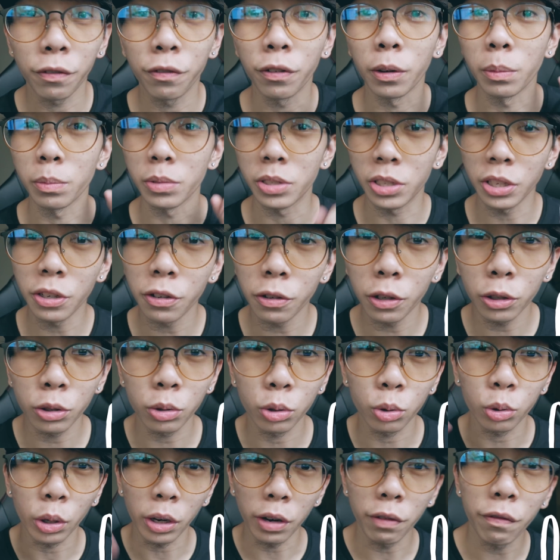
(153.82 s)
from 0
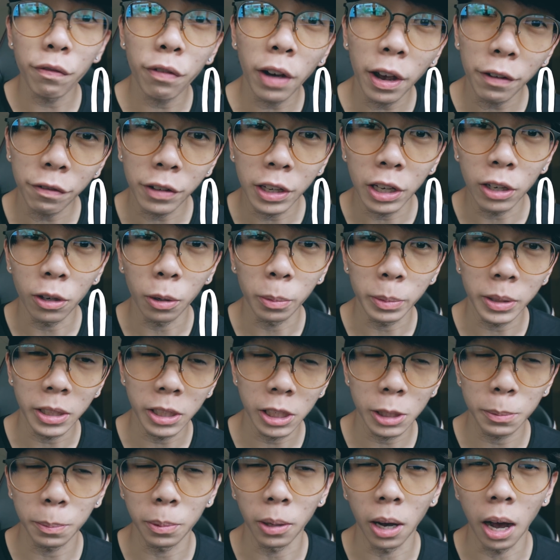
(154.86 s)
to 25
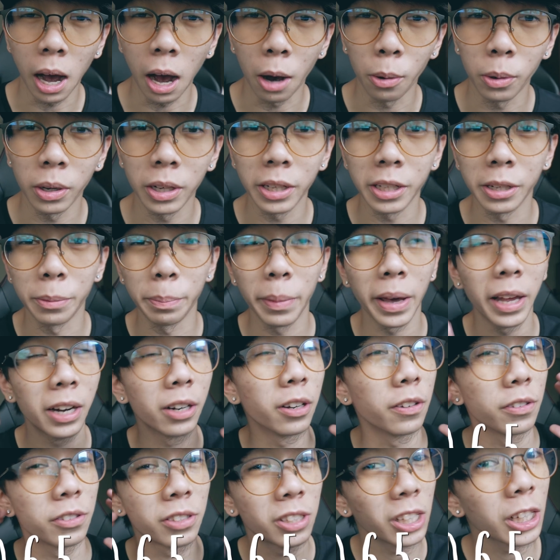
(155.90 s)
kilometers per hour in a matter
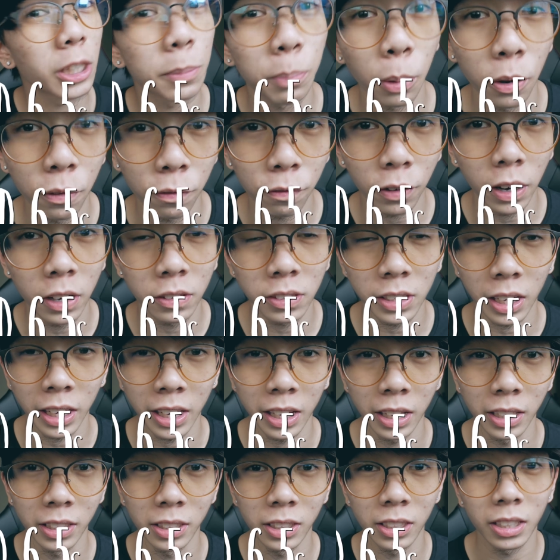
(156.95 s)
of 6.5
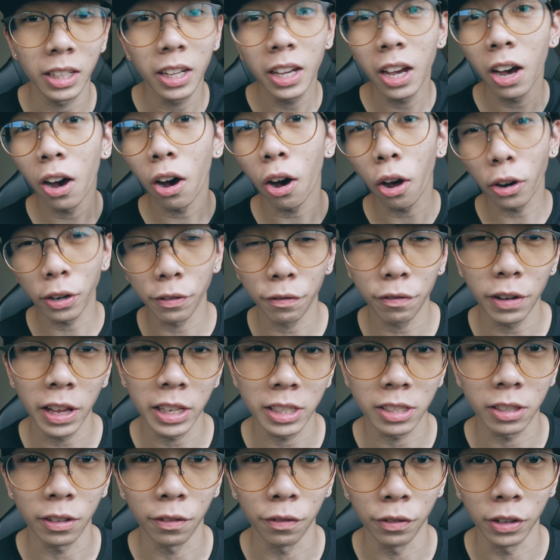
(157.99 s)
seconds on a
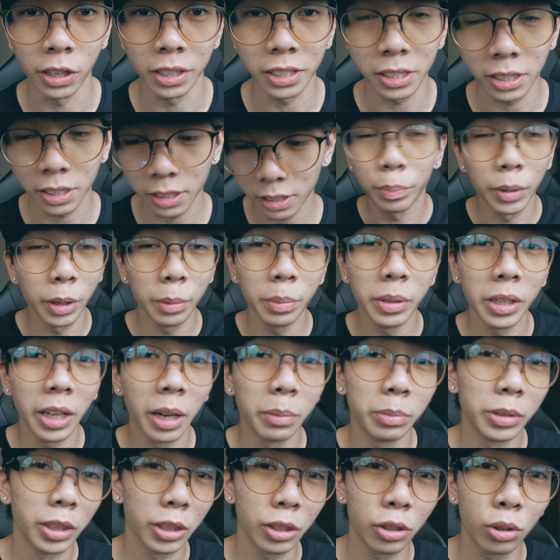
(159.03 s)
flat surface. Maybe
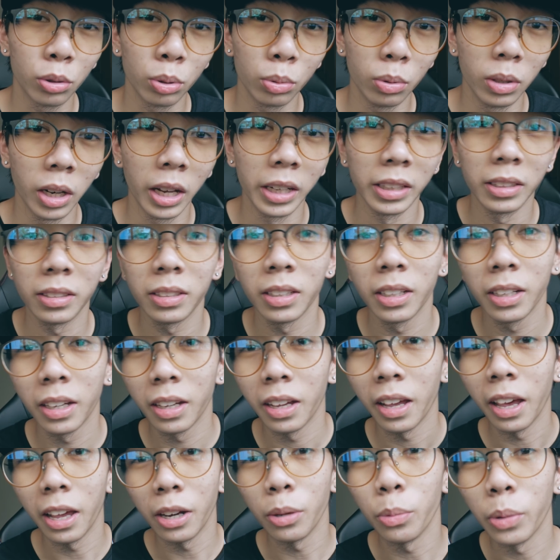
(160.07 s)
I'm just too light.
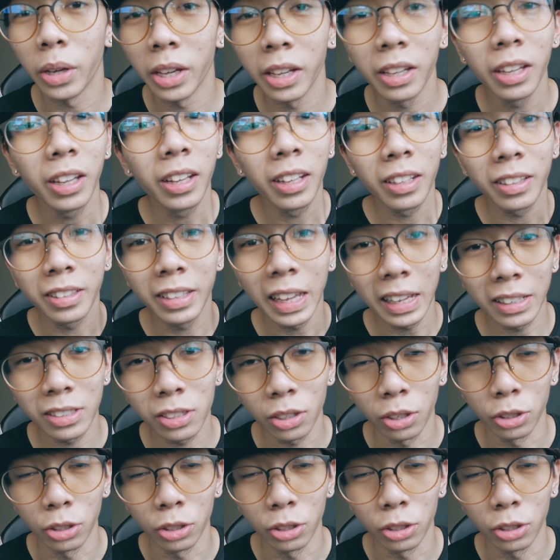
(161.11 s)
Anyway, that's